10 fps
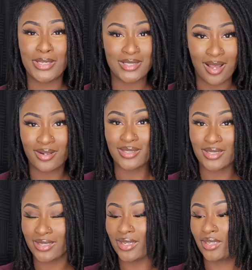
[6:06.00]
It's
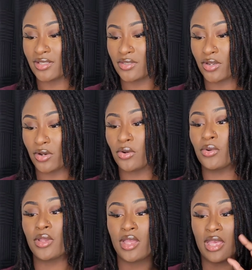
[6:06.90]
honestly it.
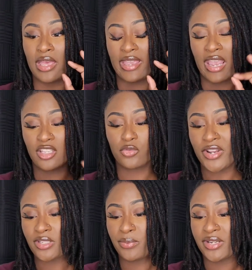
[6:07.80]
So it's
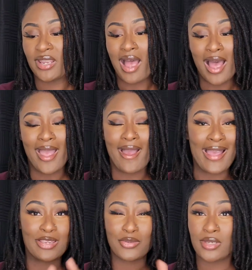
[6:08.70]
ranked pretty high.
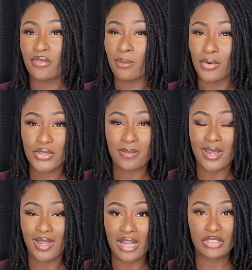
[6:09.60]
I used it for most of
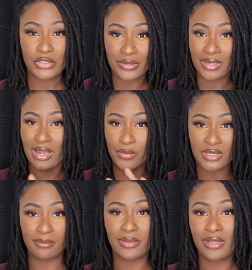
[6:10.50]
my Locs journey and I was
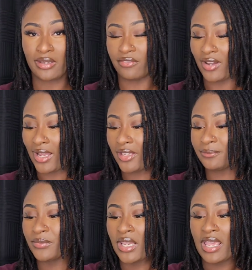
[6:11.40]
completely
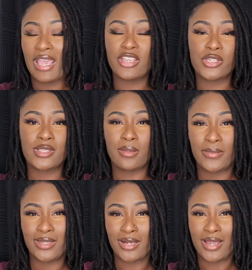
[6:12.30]
fine. It's just
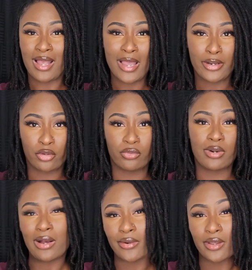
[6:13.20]
something that I kind of grew
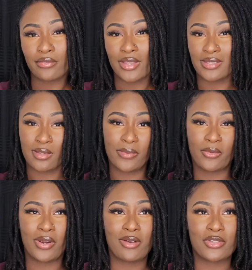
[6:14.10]
out of and something
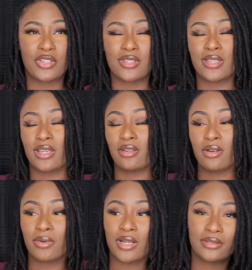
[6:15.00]
where I was just like, you
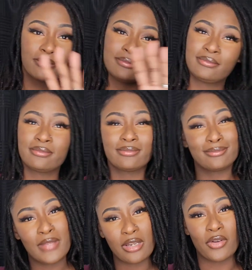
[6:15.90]
know what?
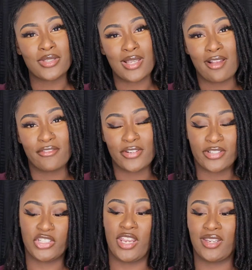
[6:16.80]
You know, it's time for
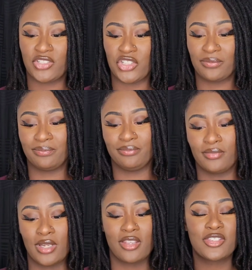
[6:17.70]
a change.
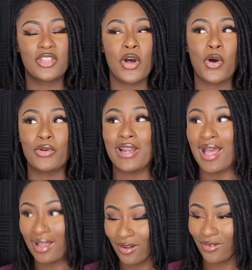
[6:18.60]
So
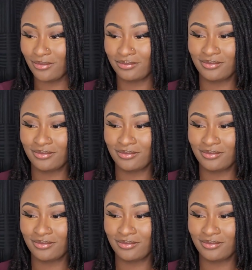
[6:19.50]
now,